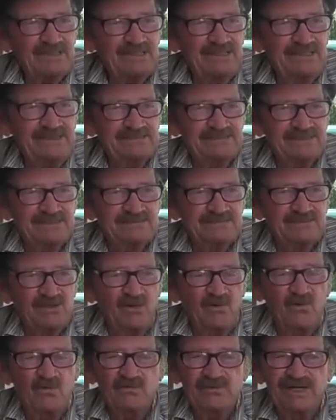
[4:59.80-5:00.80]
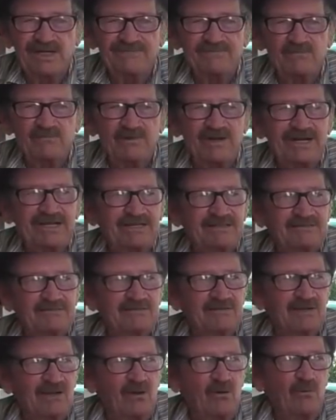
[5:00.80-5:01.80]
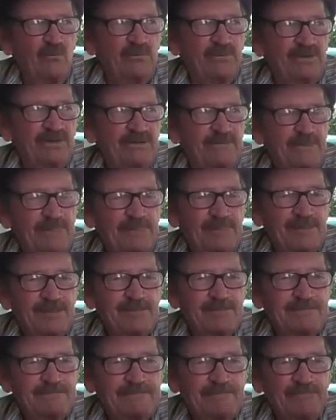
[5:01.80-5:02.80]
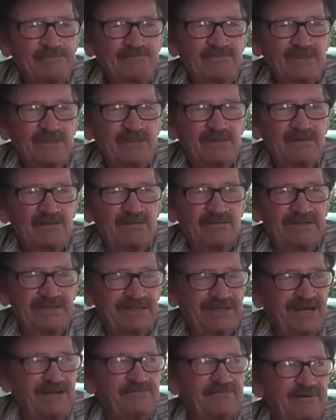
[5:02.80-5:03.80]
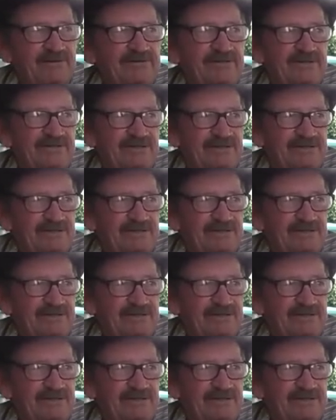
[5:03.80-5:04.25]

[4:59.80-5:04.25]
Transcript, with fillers: He says, "Don't never break into a lope, or he'll outrun you."